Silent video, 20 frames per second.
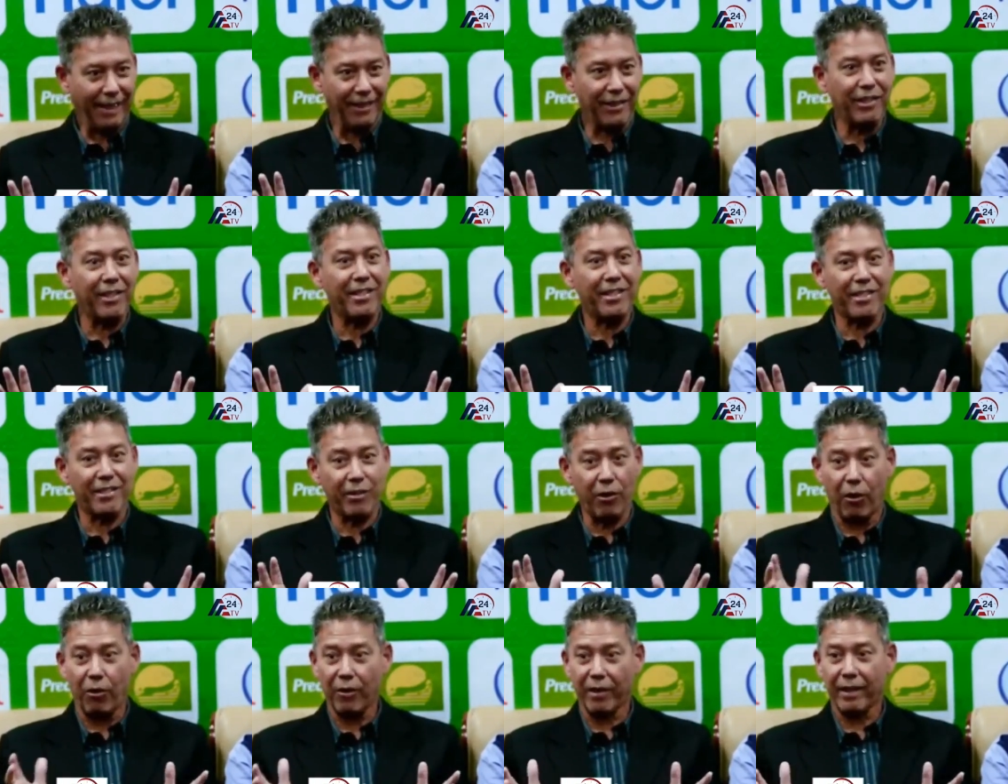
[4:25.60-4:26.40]
just
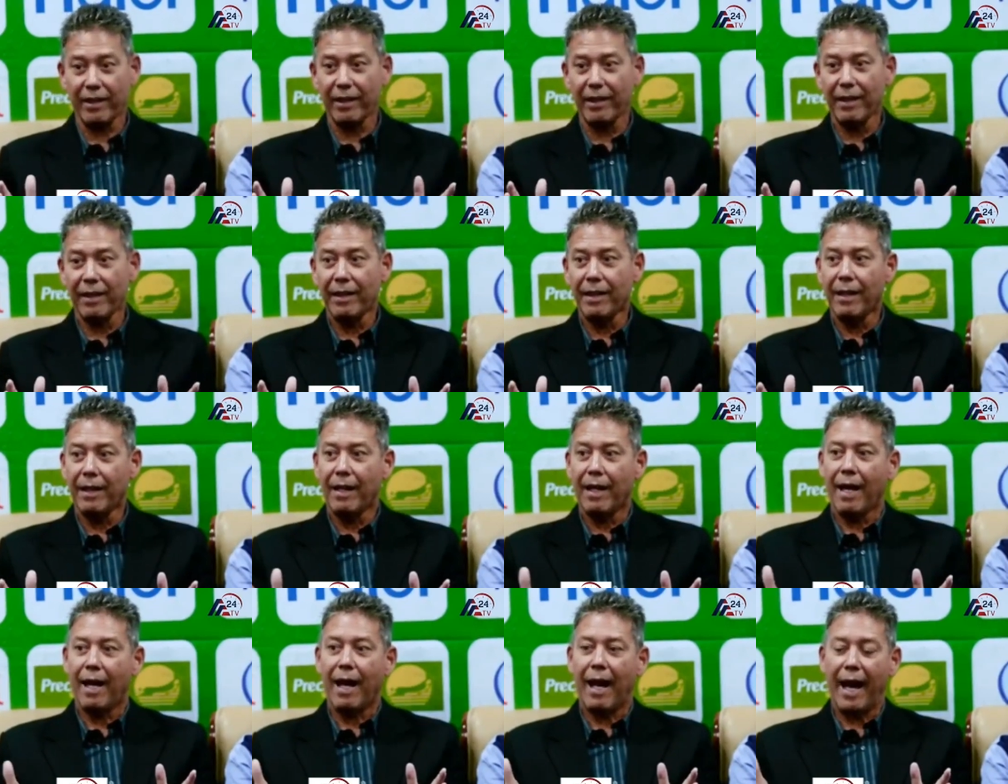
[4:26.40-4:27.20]
talk.
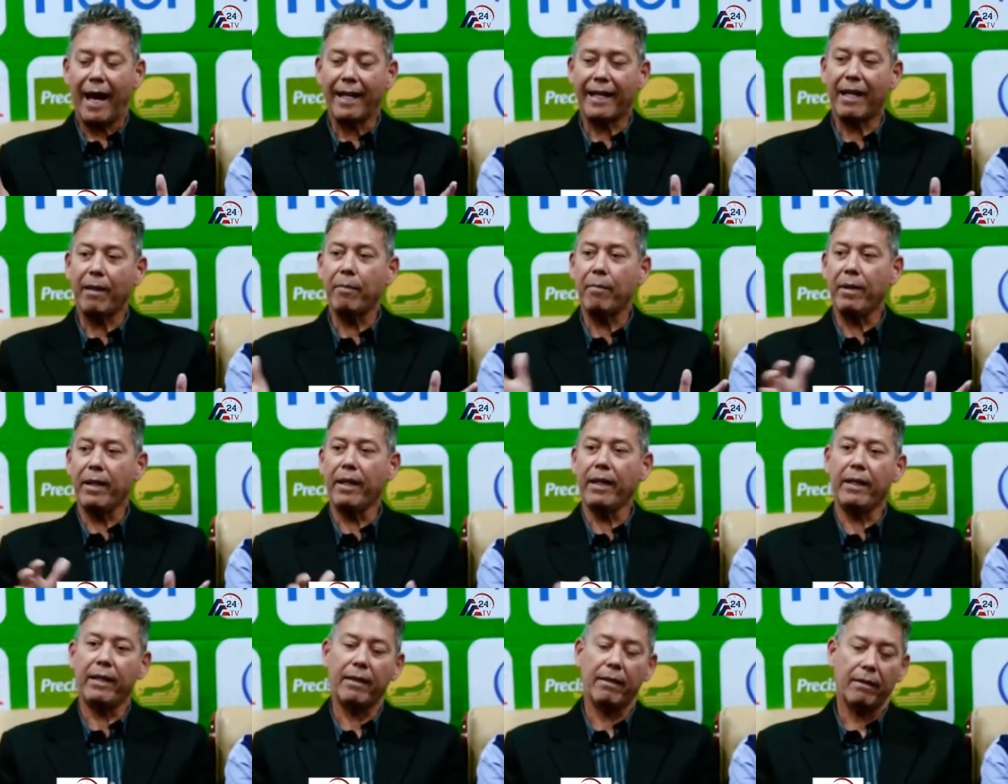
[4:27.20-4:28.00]
I can
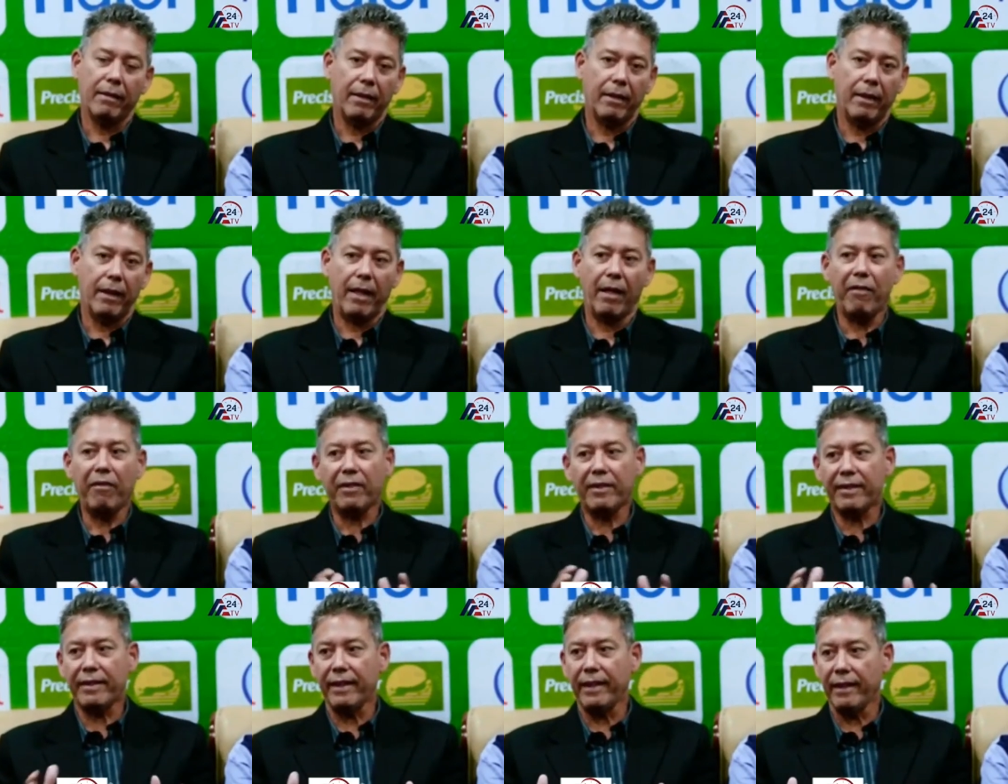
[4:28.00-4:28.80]
bring
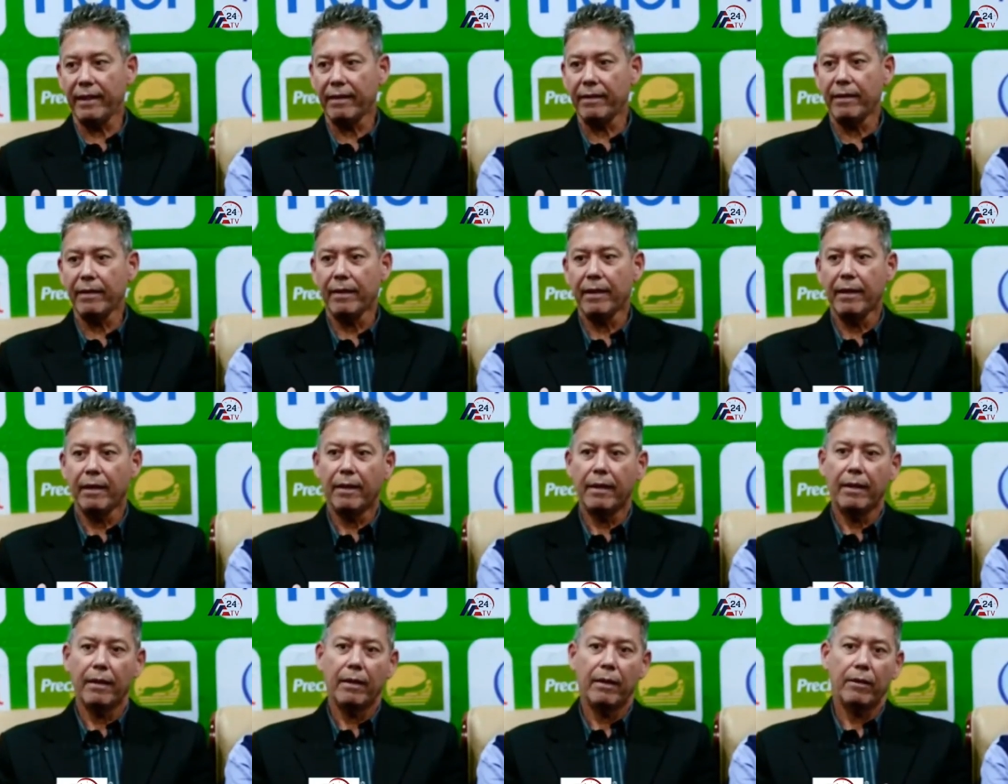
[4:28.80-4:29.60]
everything
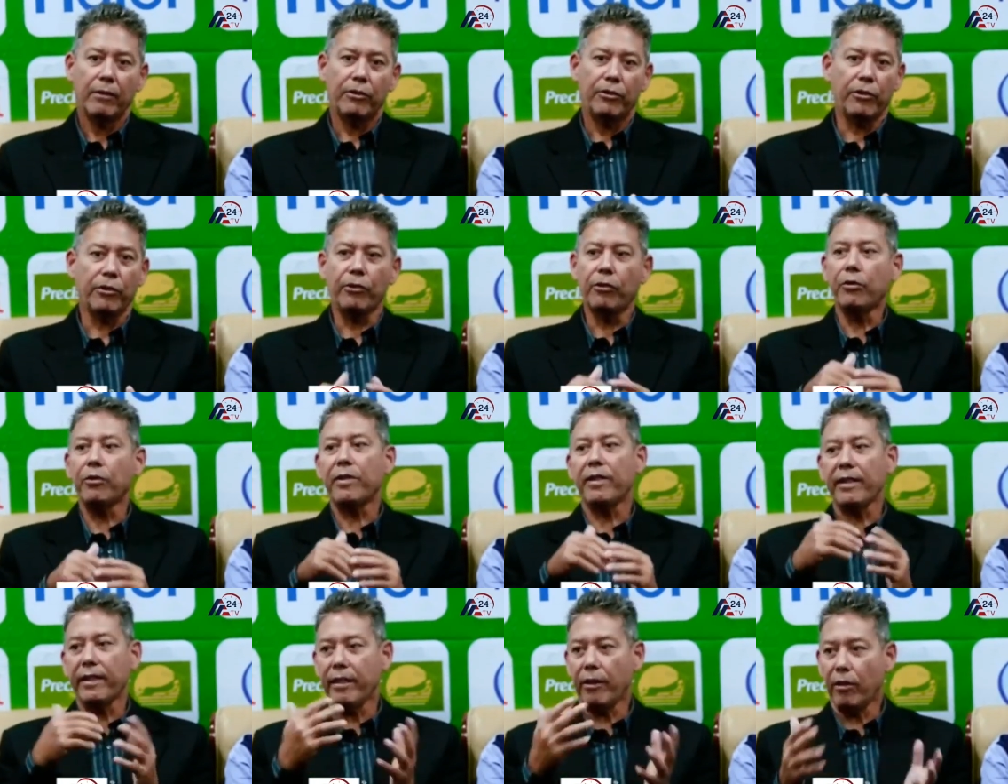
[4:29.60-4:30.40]
to use
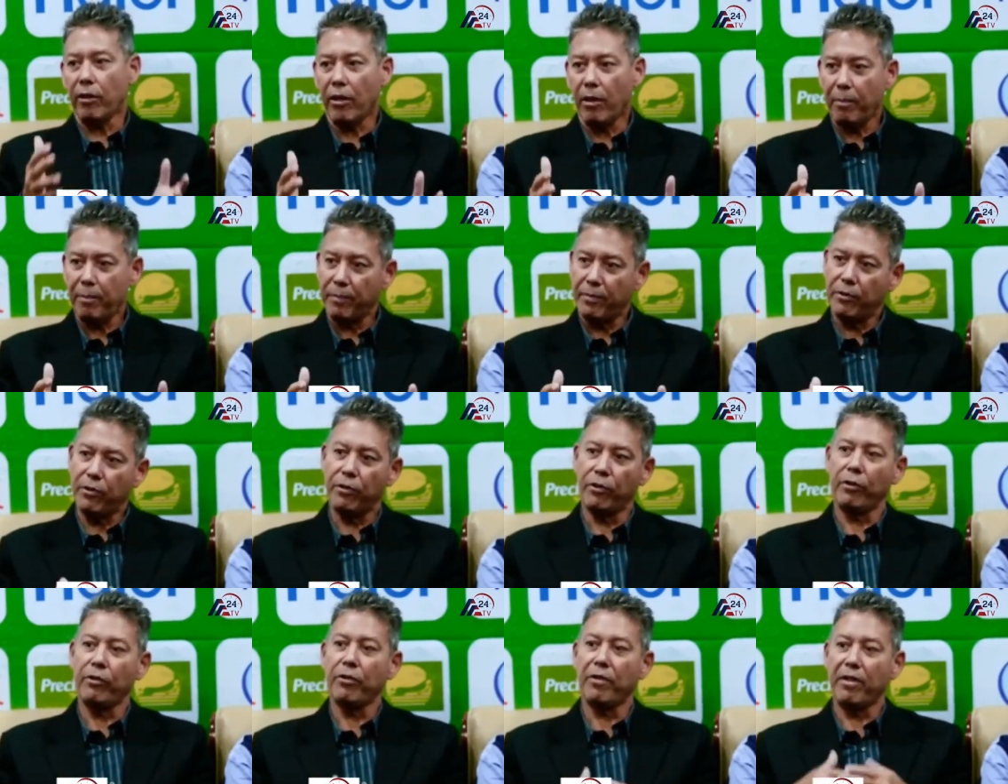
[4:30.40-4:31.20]
in Europe, to
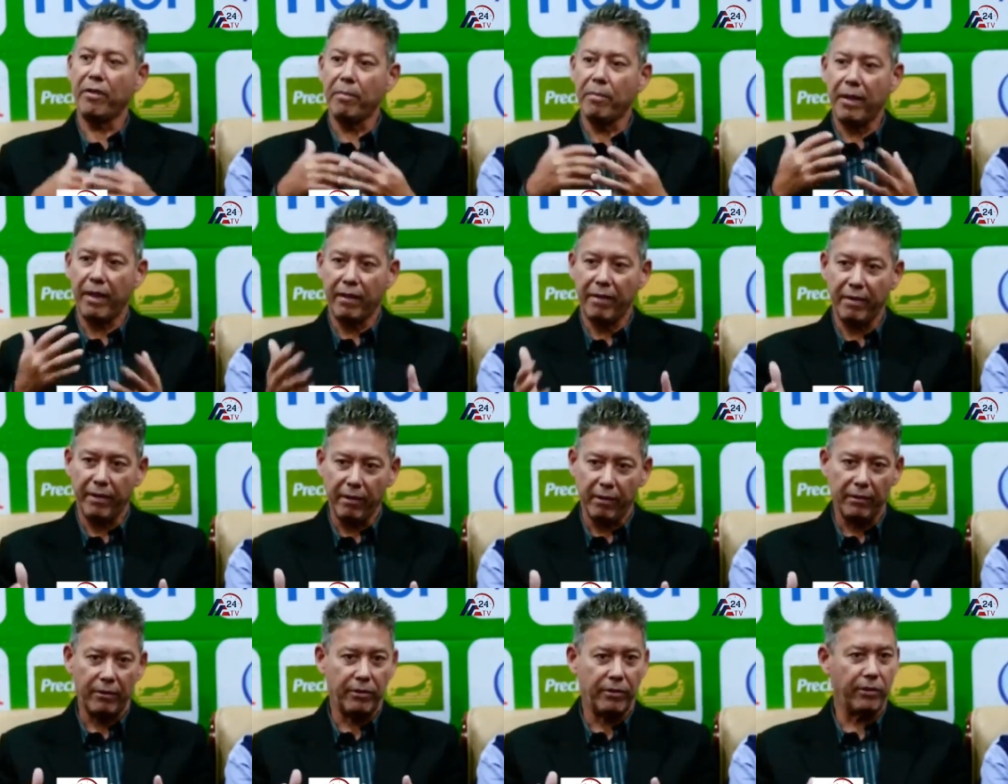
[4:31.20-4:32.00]
use in
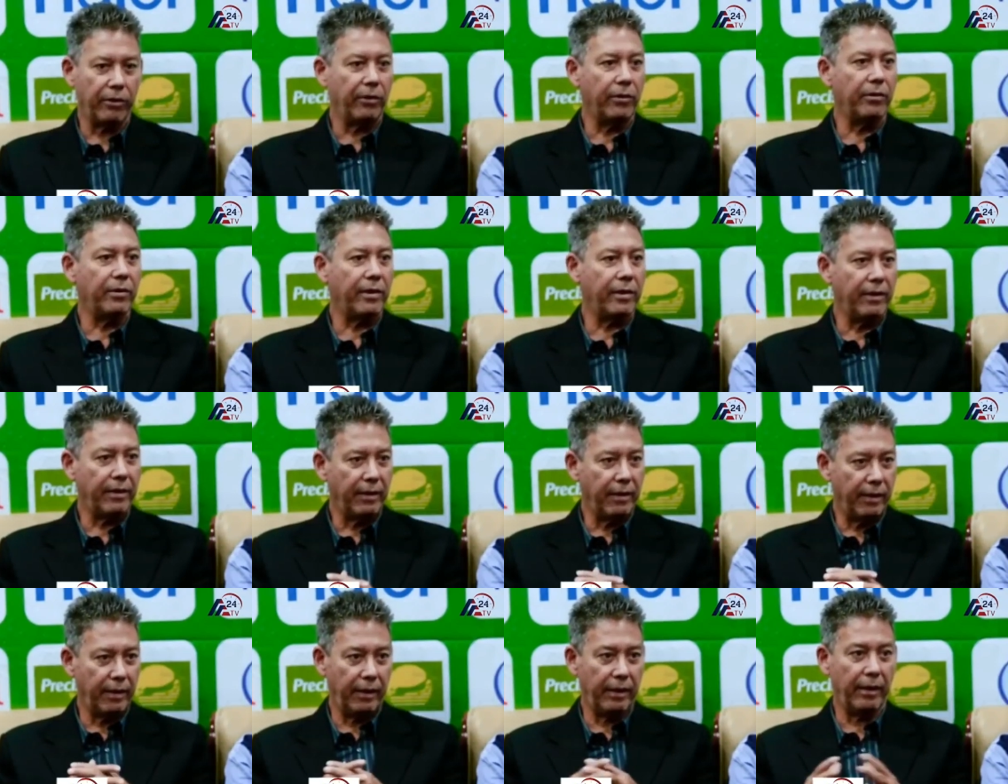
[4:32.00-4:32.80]
Brazil, to use
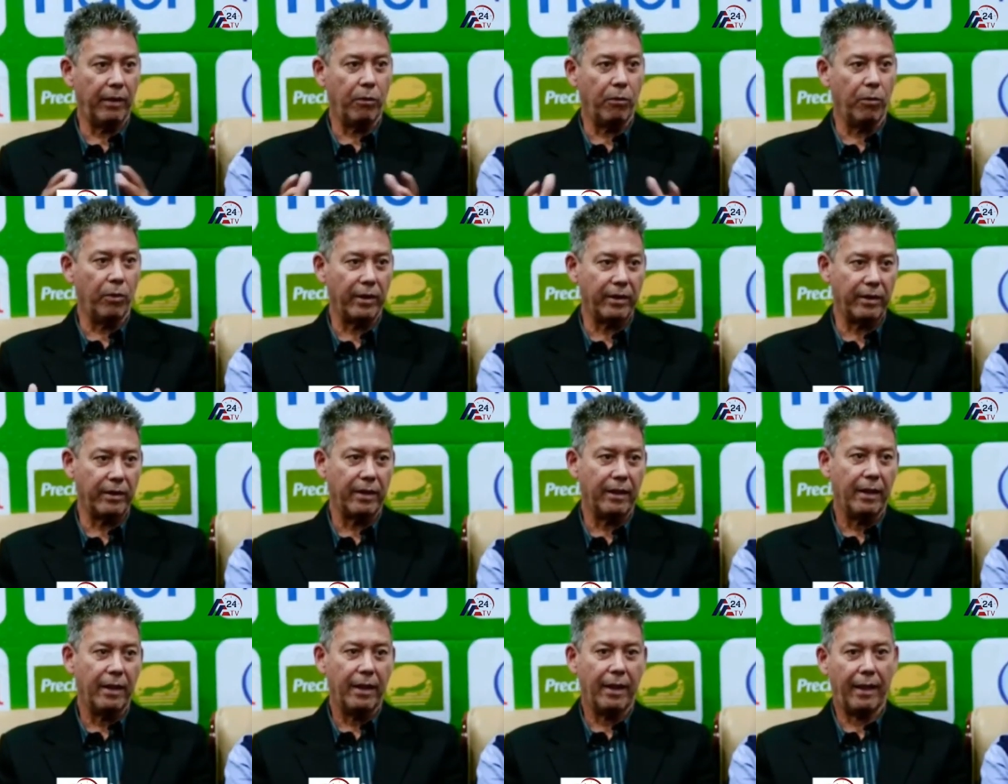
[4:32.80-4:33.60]
in the world
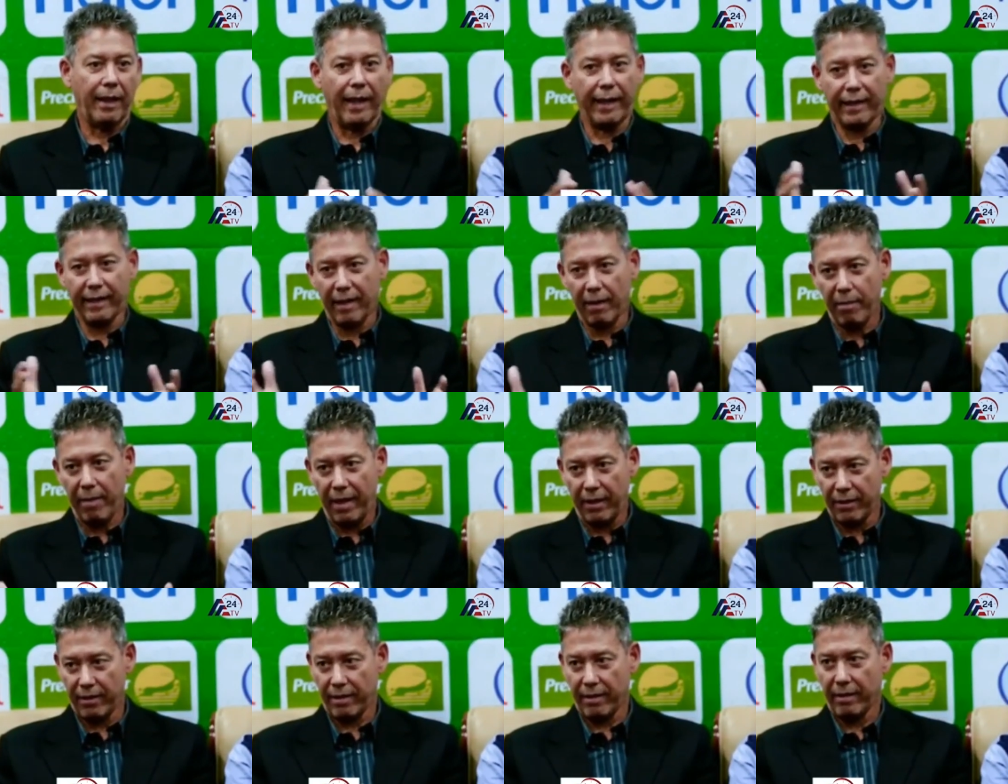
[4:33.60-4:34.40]
like the
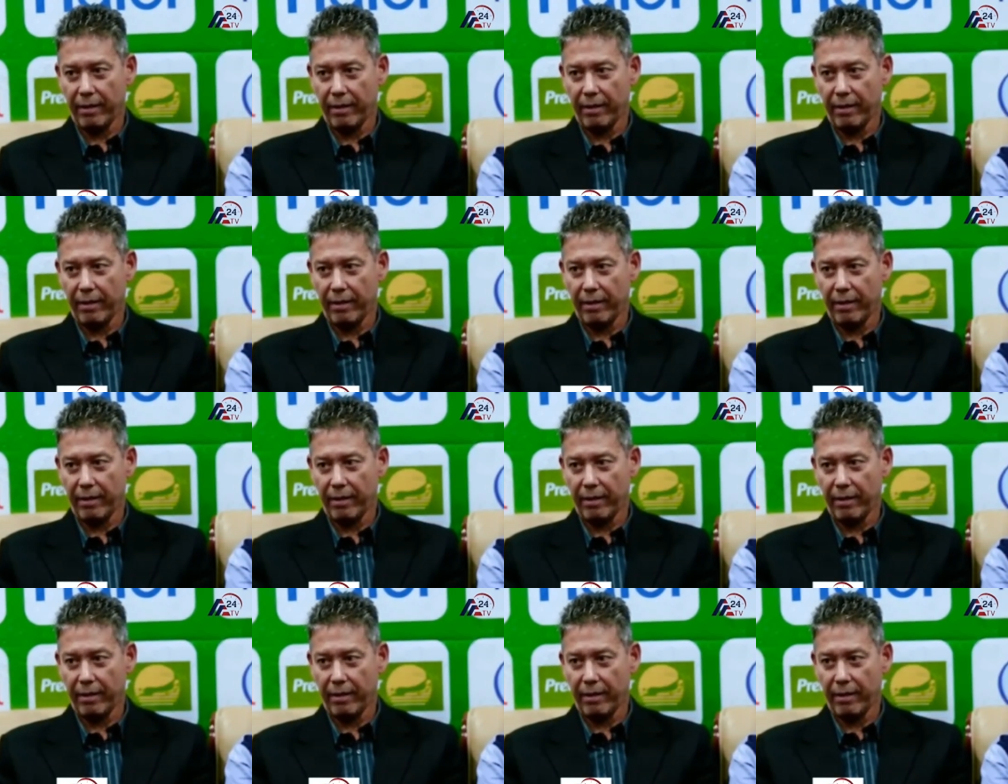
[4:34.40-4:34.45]
best.